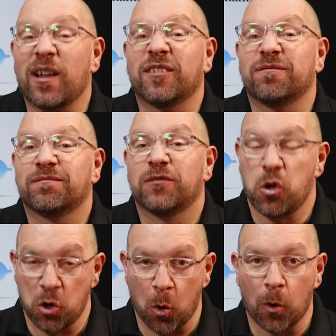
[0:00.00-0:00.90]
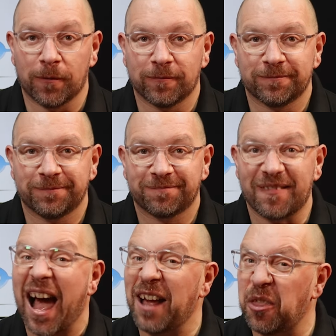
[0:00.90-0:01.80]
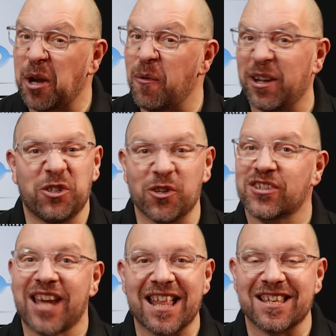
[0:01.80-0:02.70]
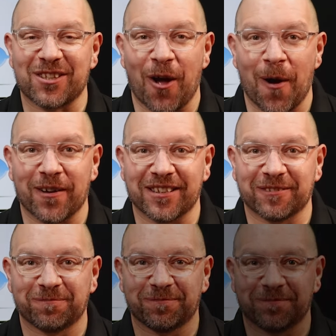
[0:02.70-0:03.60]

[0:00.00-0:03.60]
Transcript: Well, no. I think we're just getting started.